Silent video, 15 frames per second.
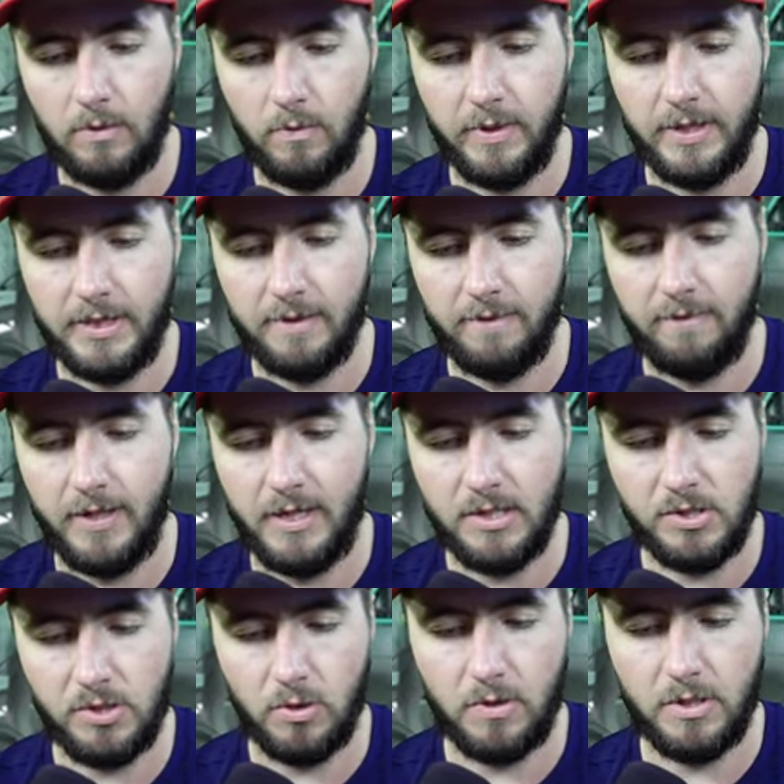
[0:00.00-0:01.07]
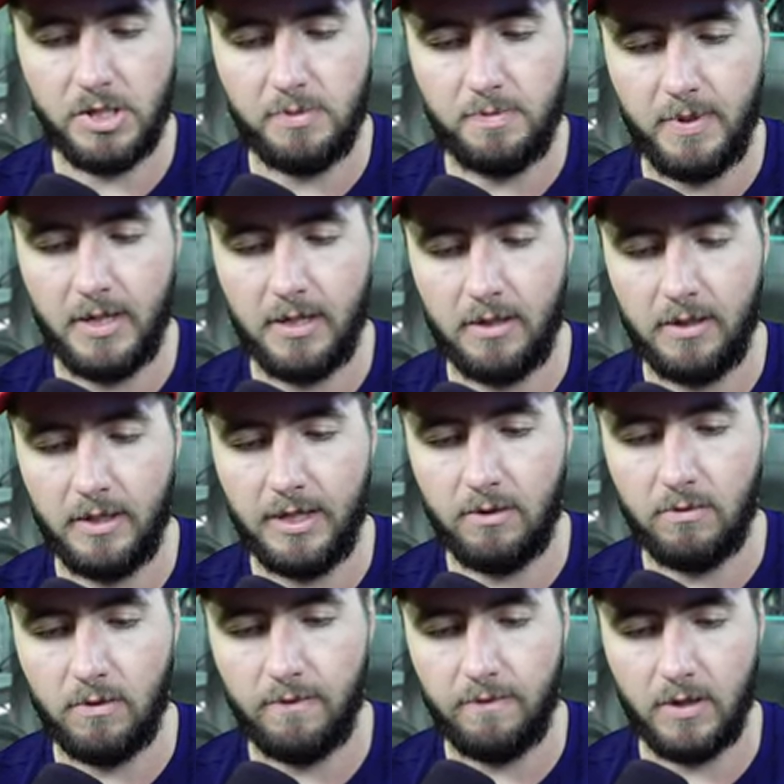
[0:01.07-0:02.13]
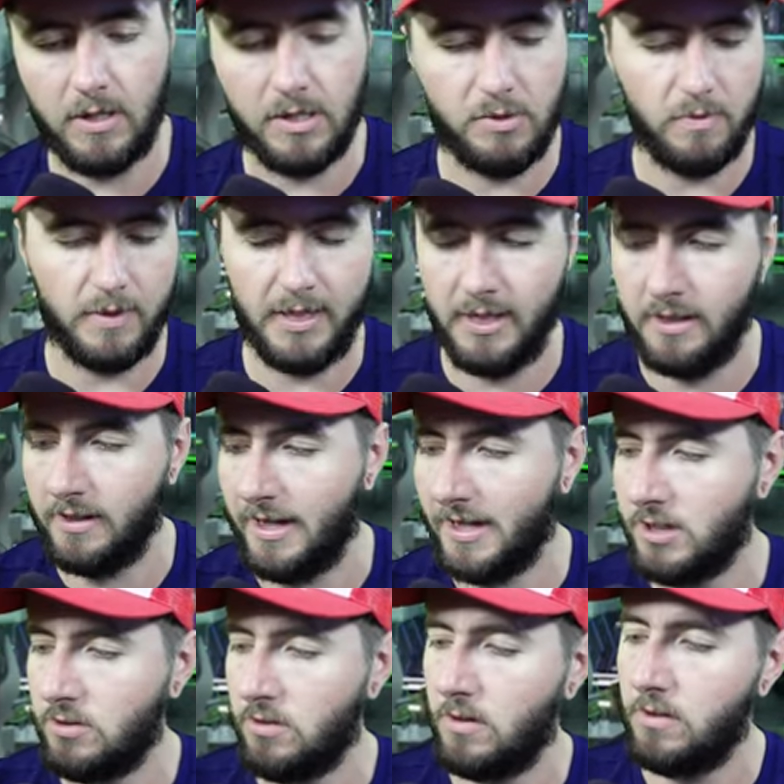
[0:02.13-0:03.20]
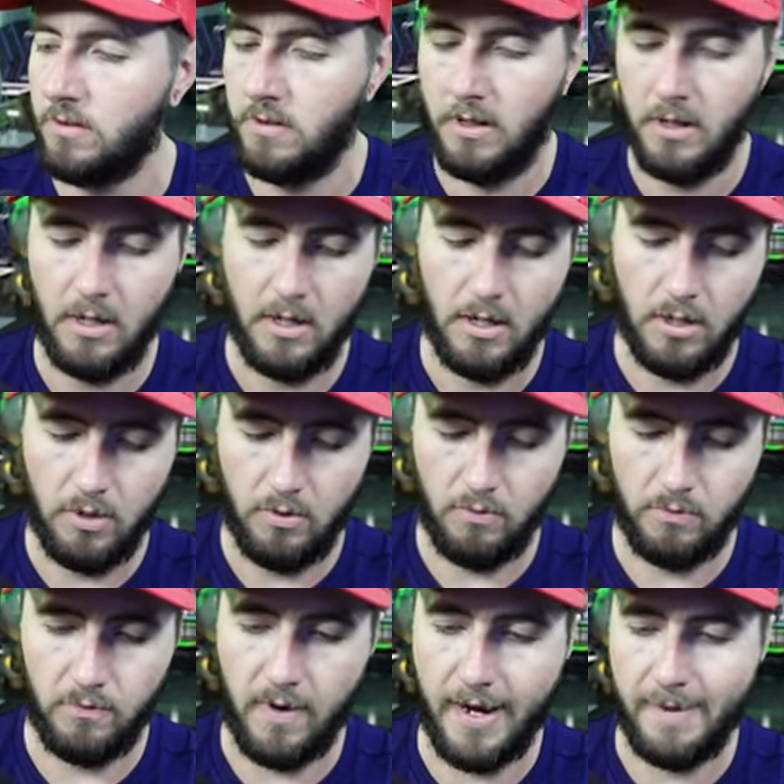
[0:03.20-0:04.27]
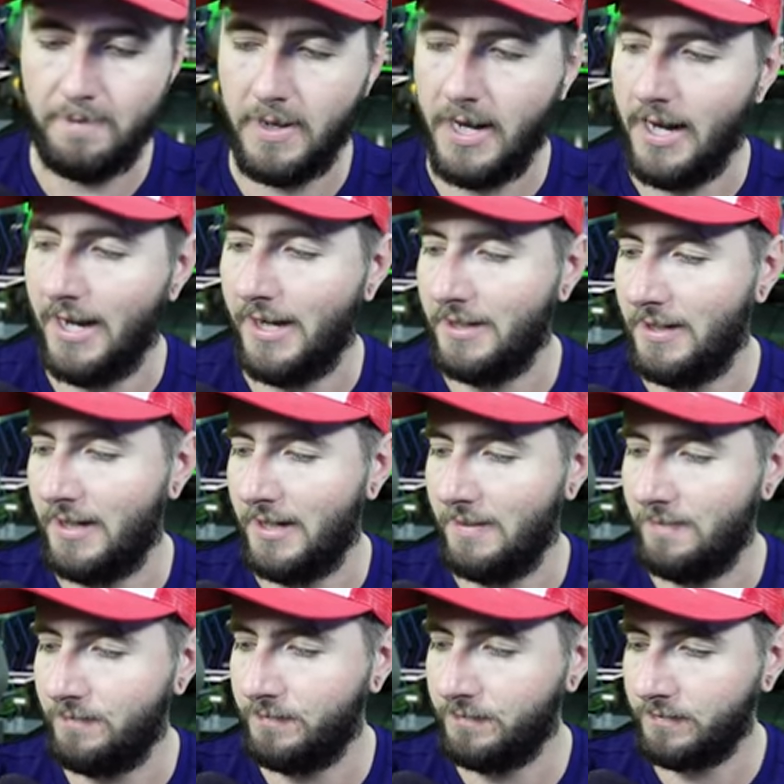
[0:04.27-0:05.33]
with the Venusaur, Spirit Link reverse with the Electrode right behind it.